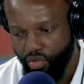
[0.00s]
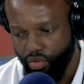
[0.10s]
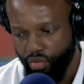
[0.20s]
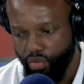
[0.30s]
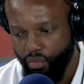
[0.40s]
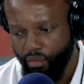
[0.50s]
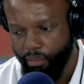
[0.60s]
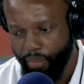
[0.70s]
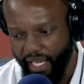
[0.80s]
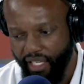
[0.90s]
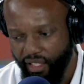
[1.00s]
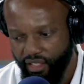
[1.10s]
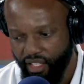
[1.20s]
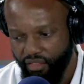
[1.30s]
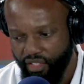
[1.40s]
to banking
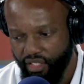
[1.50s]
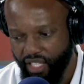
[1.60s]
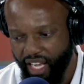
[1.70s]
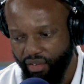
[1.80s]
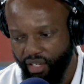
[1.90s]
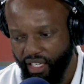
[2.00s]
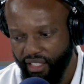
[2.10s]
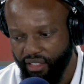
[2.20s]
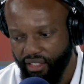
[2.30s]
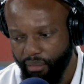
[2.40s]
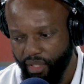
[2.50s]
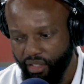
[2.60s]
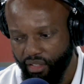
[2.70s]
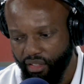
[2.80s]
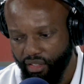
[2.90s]
services outlets? I
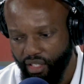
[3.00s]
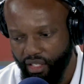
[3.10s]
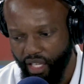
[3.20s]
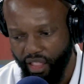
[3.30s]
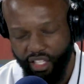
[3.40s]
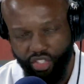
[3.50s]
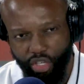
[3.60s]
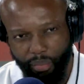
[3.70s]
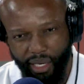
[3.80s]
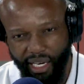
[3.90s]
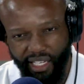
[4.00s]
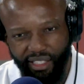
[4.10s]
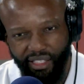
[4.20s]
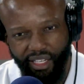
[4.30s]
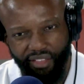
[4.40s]
mean, I think
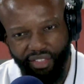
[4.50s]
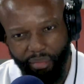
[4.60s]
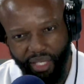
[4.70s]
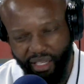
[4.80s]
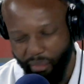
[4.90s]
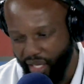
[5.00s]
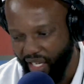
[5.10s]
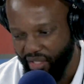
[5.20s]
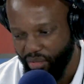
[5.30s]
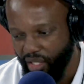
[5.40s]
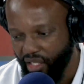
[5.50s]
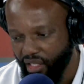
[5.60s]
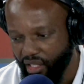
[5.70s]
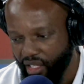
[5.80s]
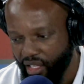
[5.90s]
ShopRite, even Pick and Pay as
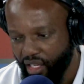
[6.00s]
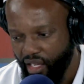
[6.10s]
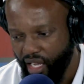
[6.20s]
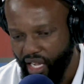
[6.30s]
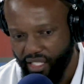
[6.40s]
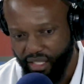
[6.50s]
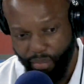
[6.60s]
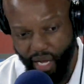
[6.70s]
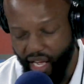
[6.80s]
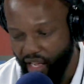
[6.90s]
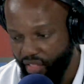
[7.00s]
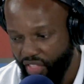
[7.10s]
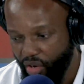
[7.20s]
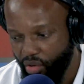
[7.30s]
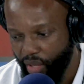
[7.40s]
well, Spar,
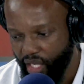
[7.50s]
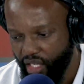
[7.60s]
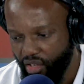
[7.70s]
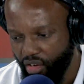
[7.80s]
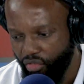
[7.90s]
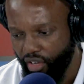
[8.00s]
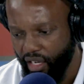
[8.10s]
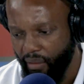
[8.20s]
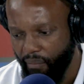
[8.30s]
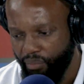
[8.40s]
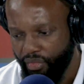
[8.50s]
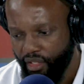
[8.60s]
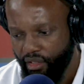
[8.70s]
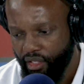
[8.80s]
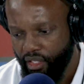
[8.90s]
they already offer
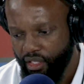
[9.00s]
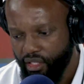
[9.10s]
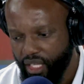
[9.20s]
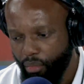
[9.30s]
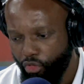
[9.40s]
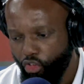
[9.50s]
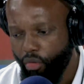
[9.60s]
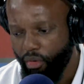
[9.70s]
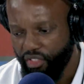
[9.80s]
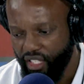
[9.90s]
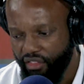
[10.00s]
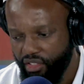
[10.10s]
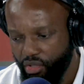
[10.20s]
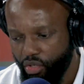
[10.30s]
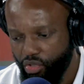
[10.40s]
some form of
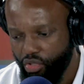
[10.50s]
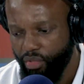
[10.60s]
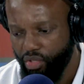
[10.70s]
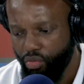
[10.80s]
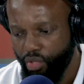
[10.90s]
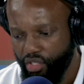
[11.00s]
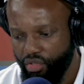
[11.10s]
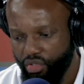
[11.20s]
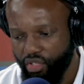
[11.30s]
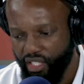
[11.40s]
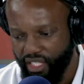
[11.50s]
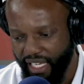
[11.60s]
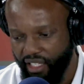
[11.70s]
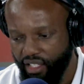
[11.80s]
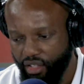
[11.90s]
service to consumers who wish to
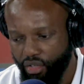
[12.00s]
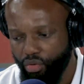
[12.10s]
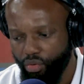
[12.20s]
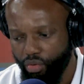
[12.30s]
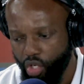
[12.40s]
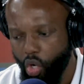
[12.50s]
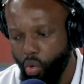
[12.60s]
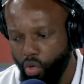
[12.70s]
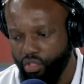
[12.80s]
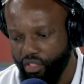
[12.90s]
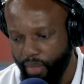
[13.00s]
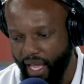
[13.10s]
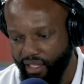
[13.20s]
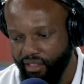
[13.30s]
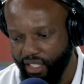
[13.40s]
transact through low-cost
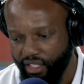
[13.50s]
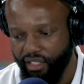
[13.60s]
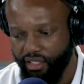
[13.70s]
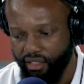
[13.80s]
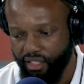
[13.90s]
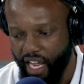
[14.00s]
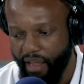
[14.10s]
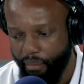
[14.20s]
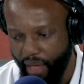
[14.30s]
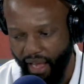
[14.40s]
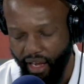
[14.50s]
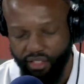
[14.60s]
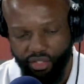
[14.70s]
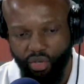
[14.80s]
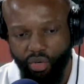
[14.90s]
banks such as Tyme
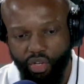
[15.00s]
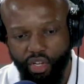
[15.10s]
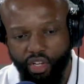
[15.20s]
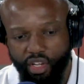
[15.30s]
Bank. So